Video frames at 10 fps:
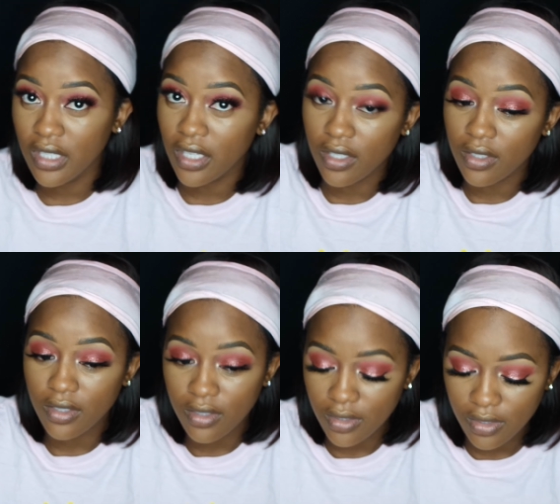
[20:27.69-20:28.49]
Like,
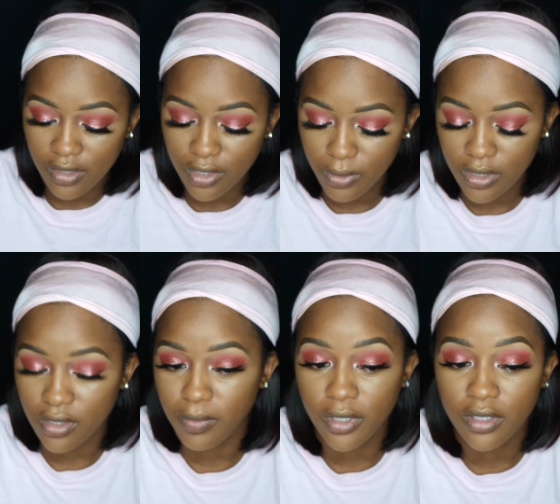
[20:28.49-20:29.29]
this
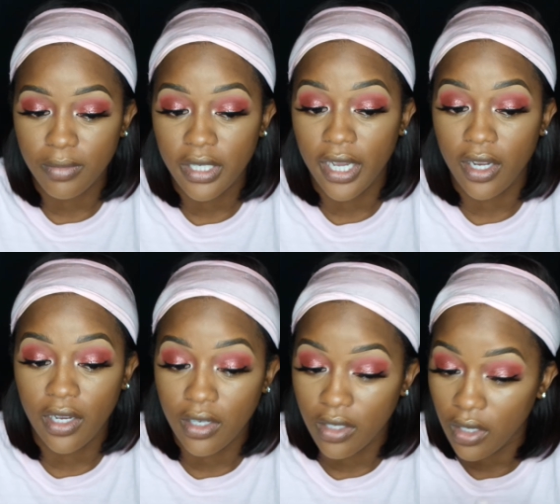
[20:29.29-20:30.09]
wasn't supposed to be that
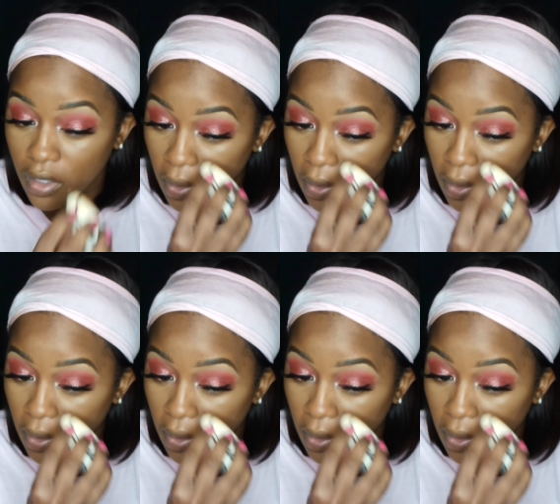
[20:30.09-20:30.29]
kind